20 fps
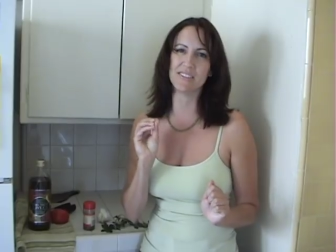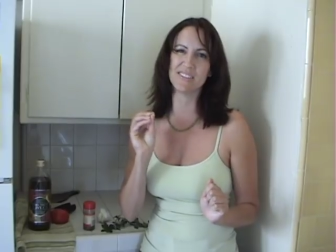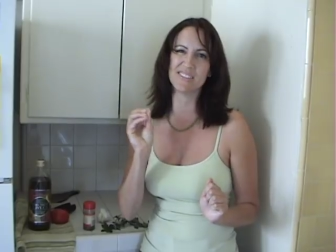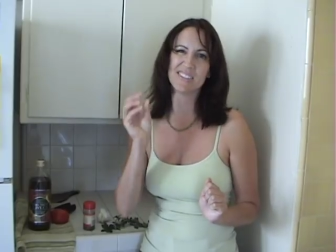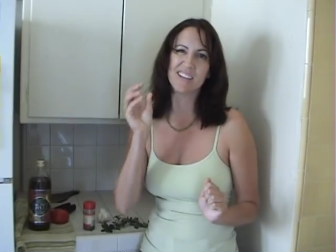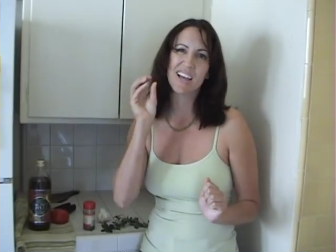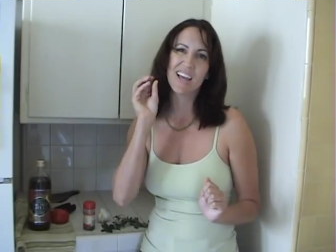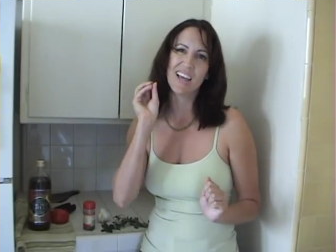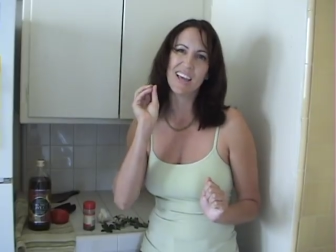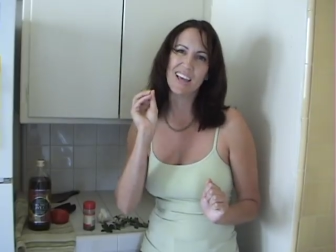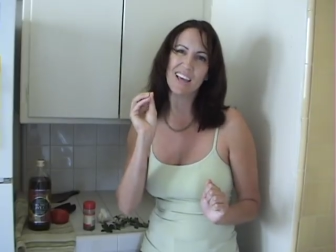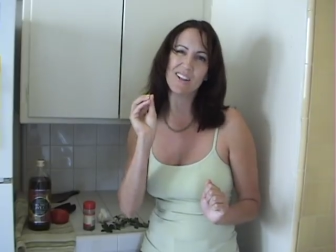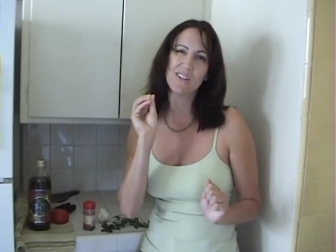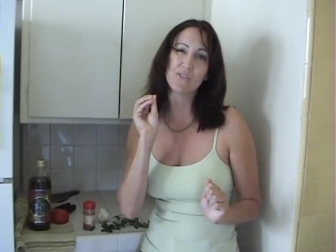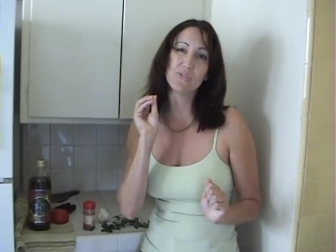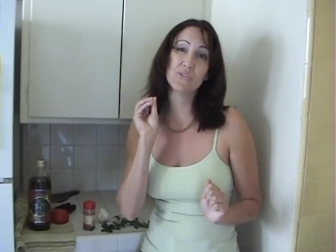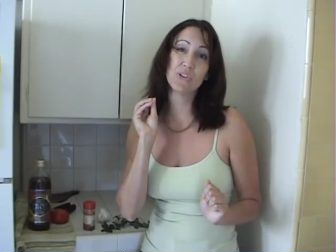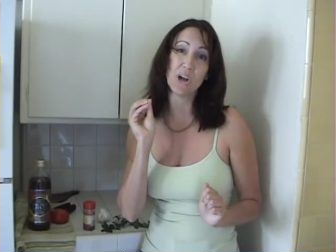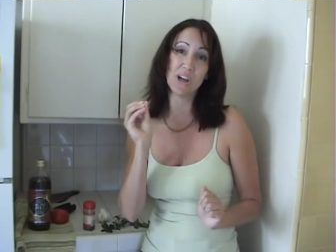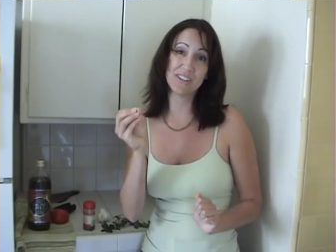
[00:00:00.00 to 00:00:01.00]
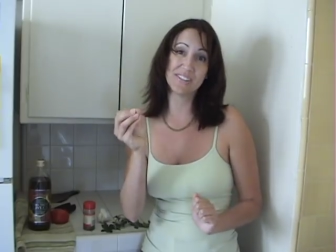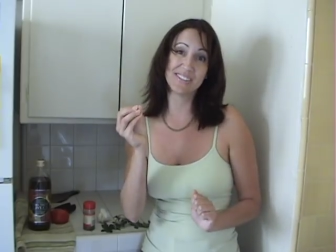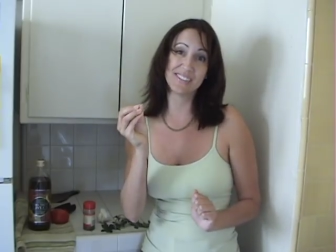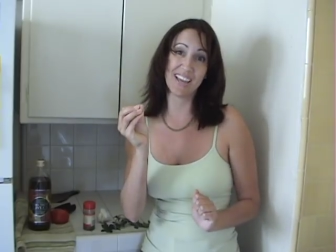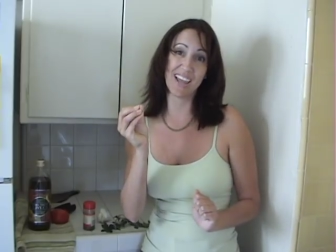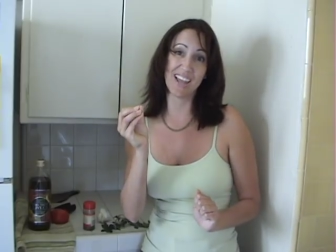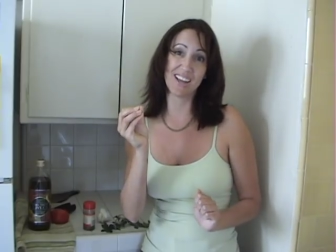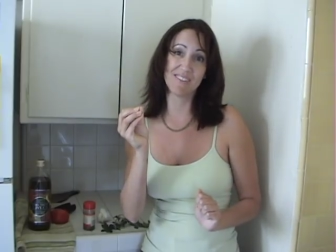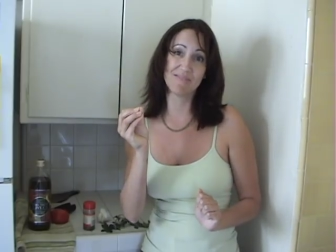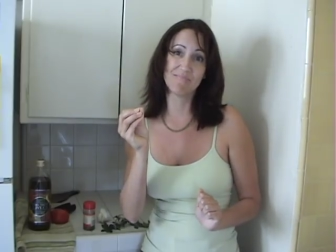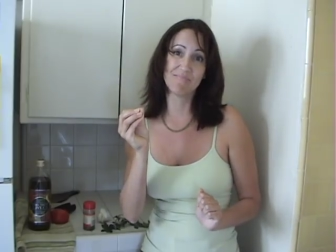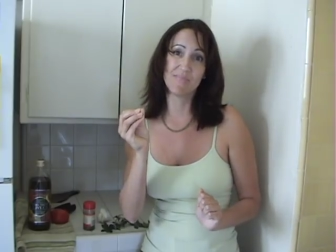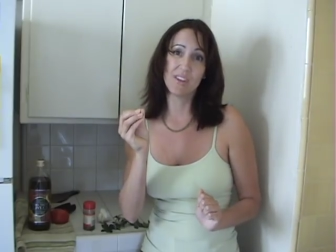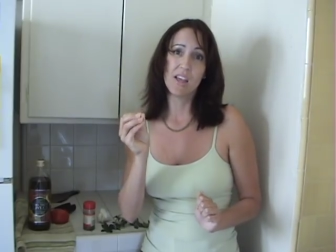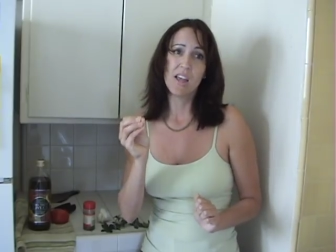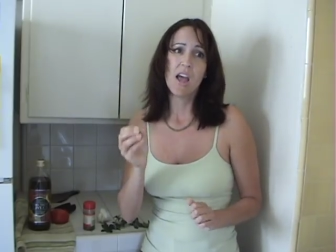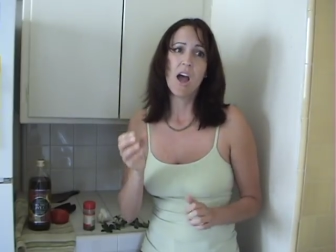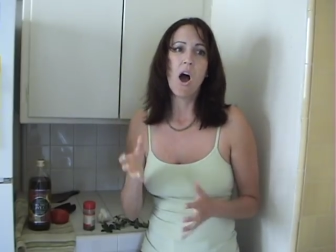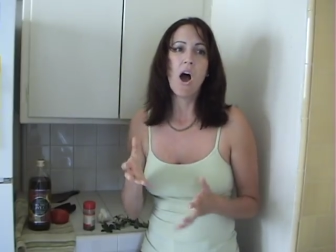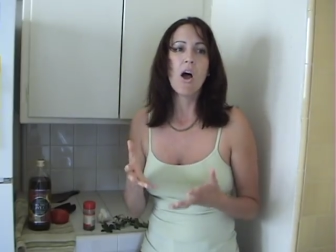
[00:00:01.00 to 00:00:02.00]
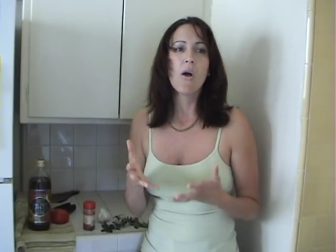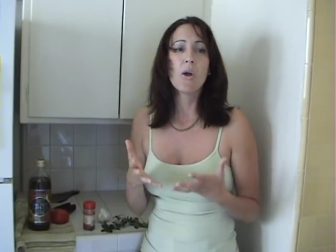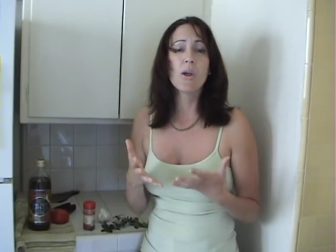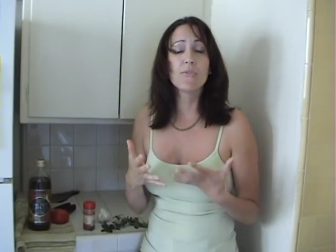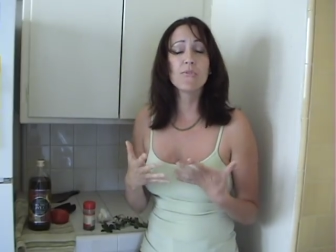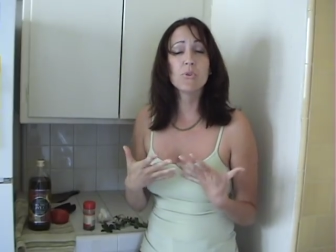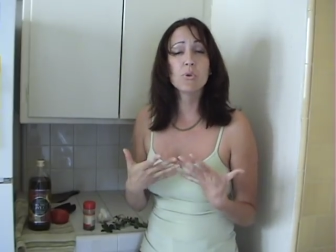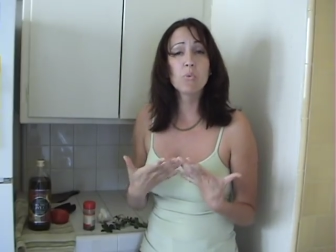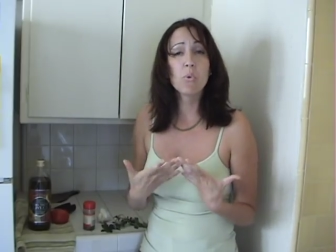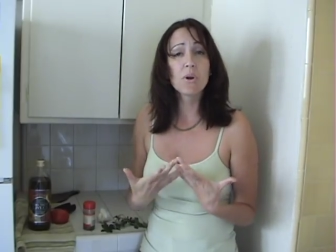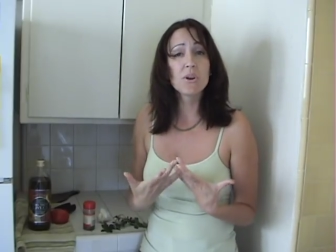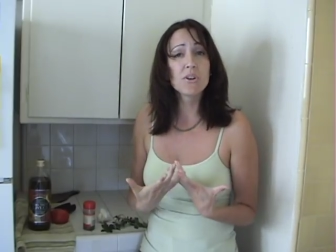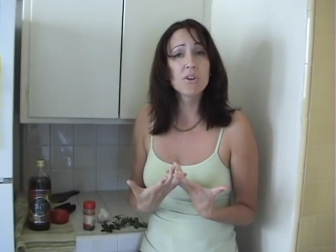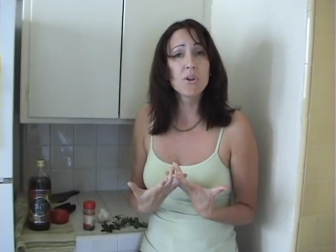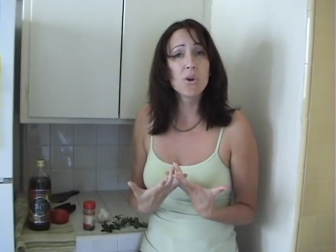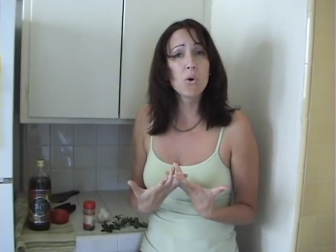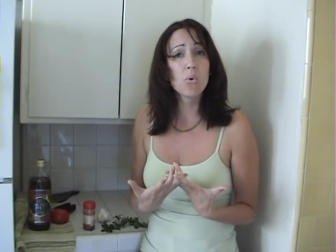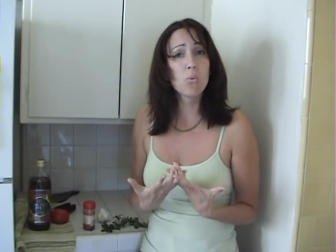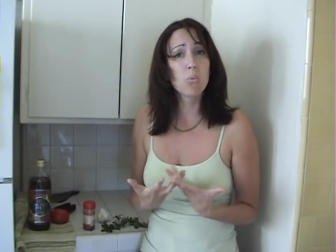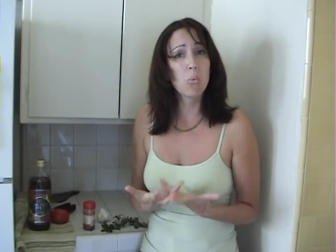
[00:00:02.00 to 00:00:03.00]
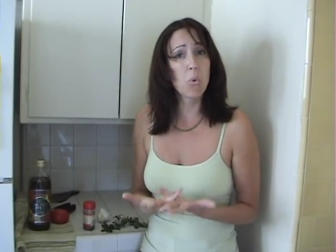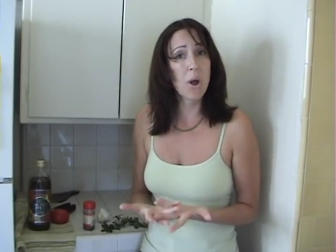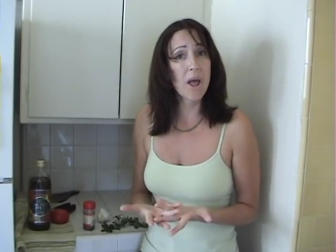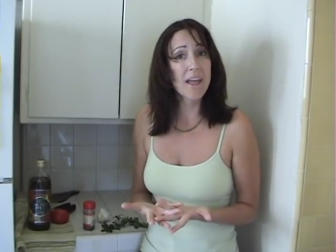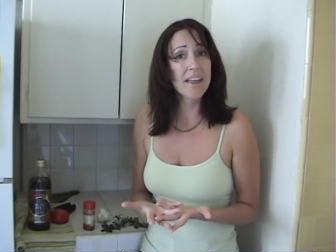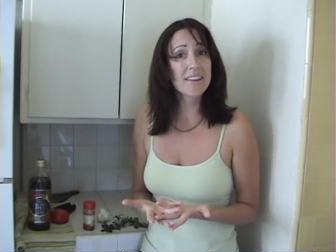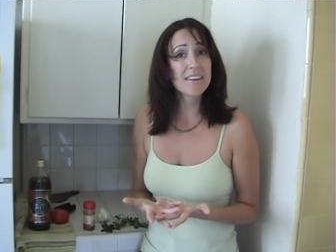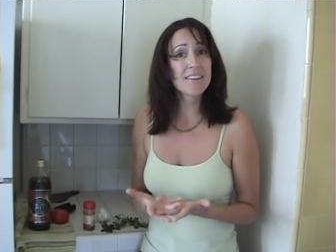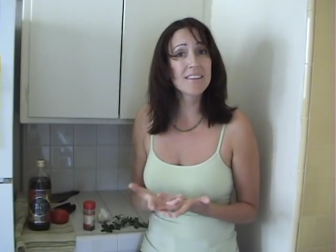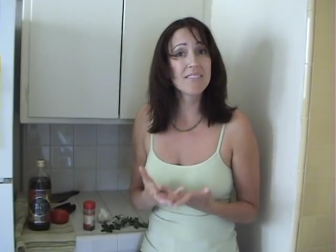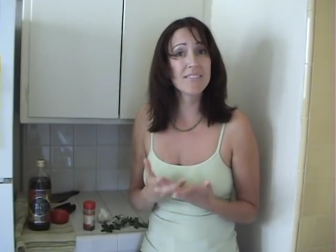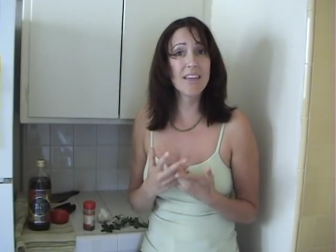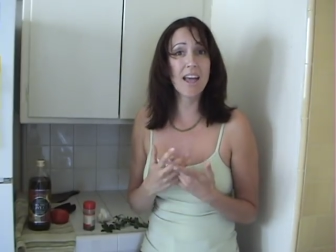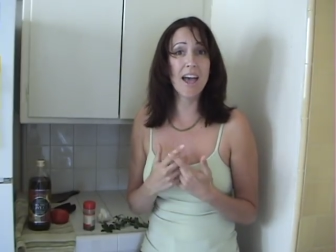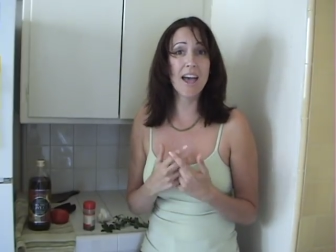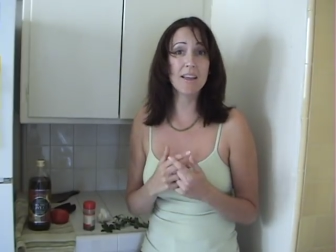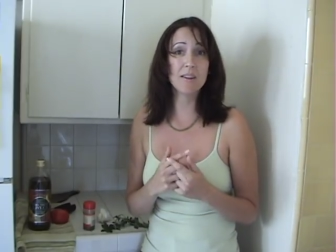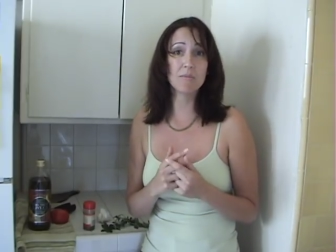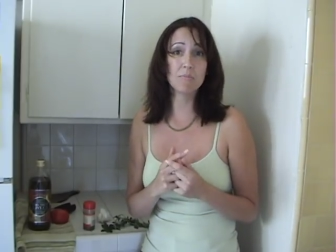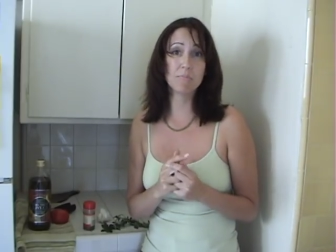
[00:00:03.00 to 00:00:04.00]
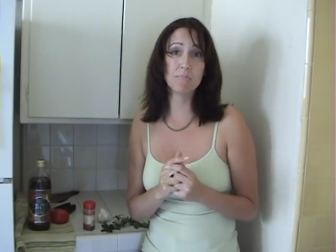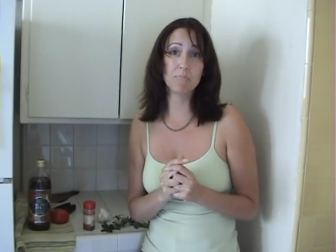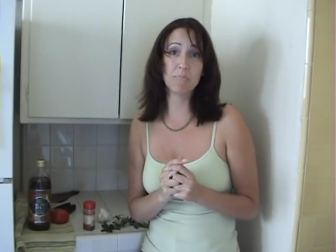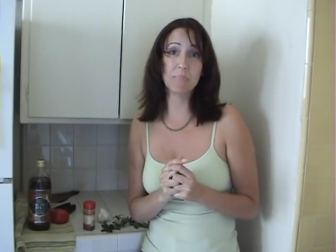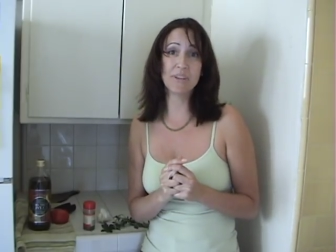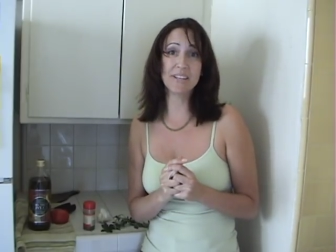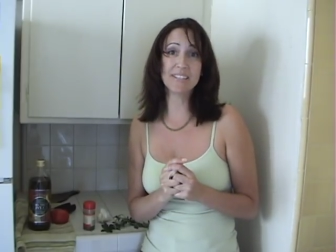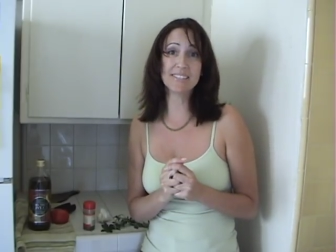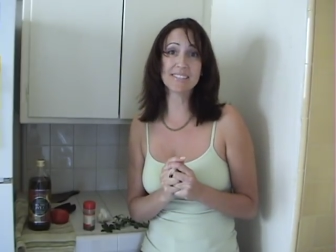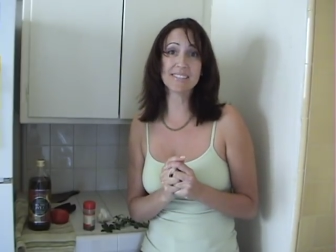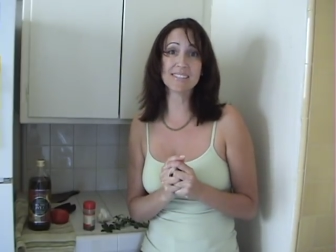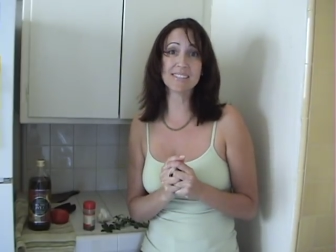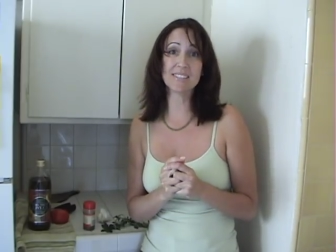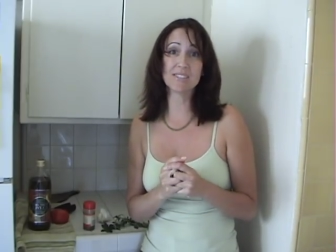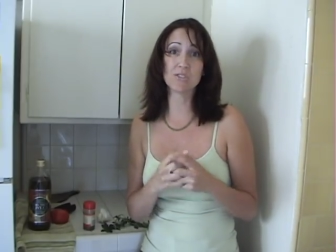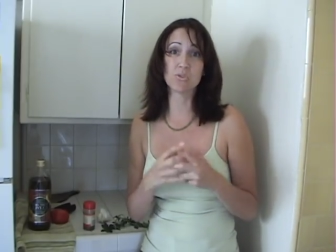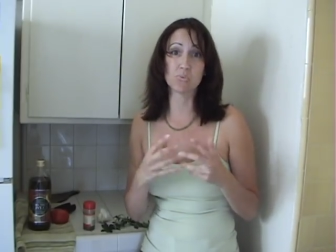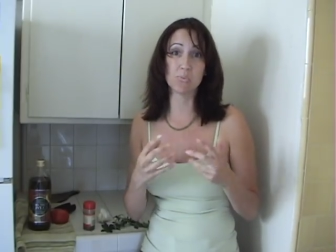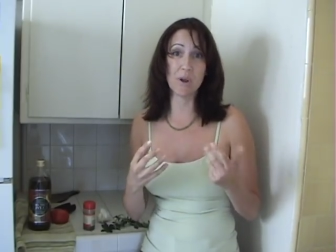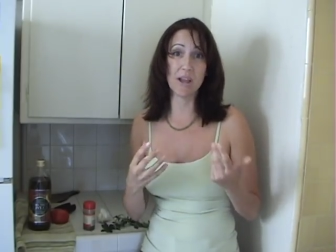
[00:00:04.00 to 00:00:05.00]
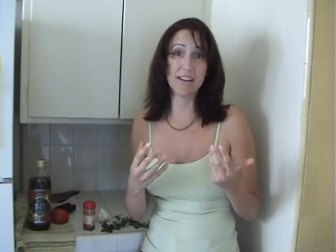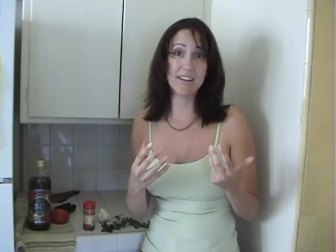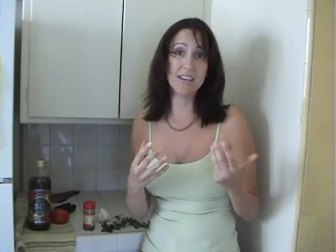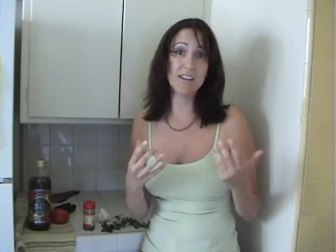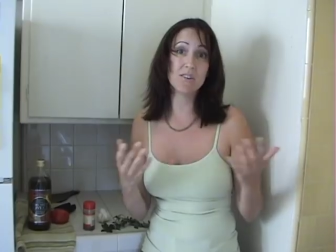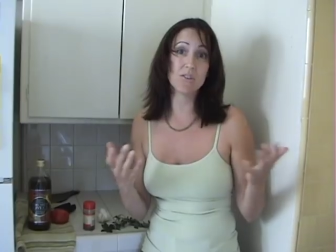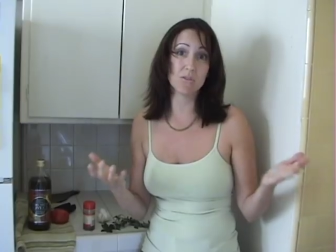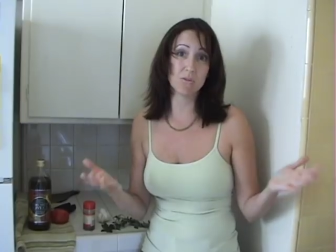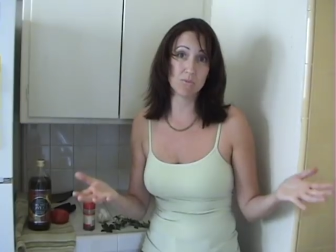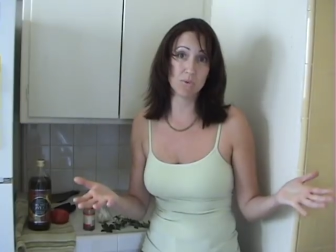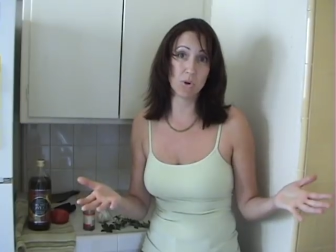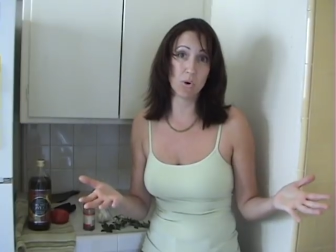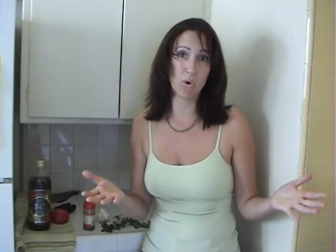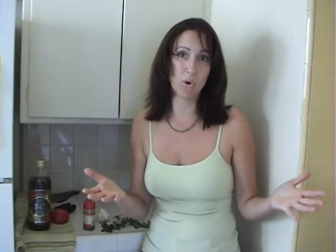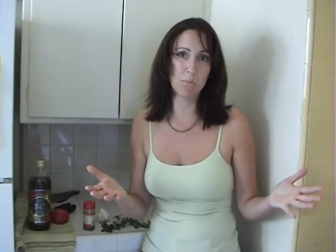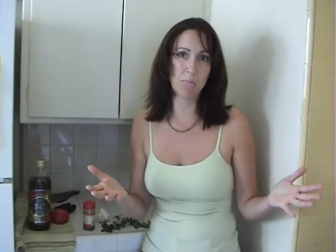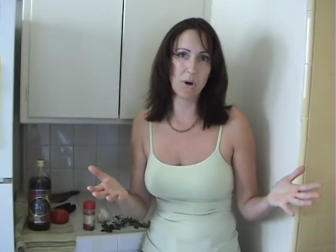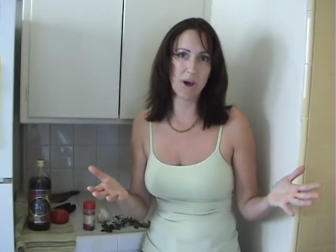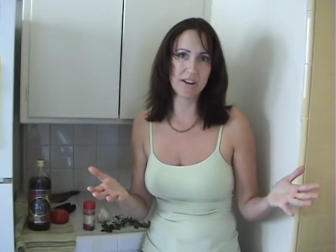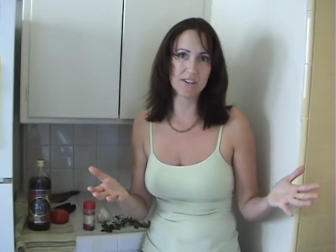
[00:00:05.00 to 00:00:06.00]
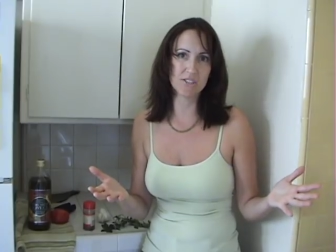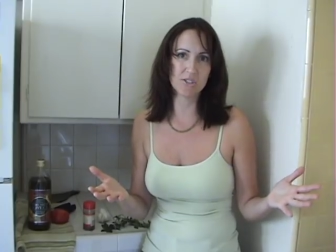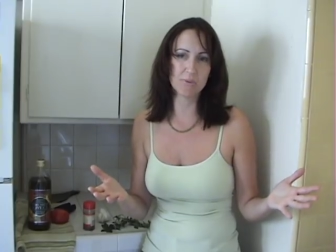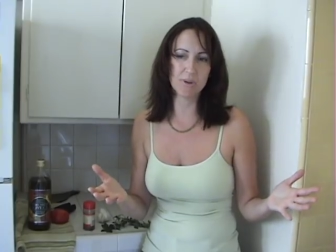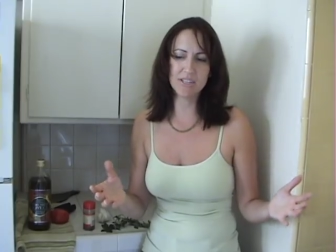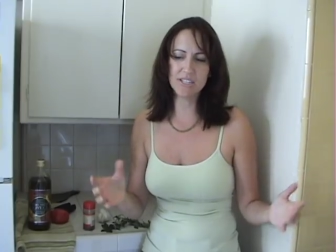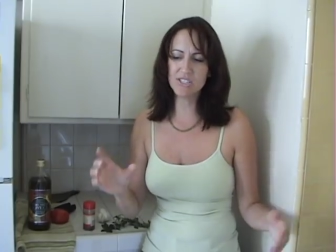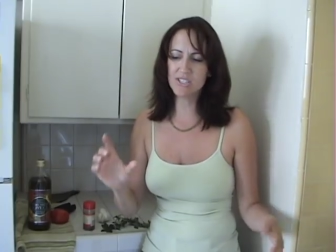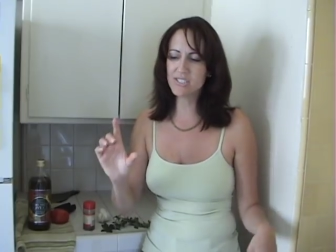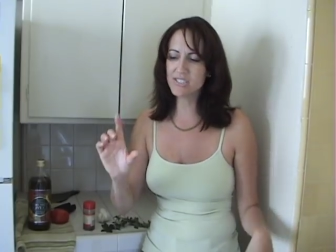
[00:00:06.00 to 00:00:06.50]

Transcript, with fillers: It's al dente. If you want to know when that piece is ready or your whole pot is ready,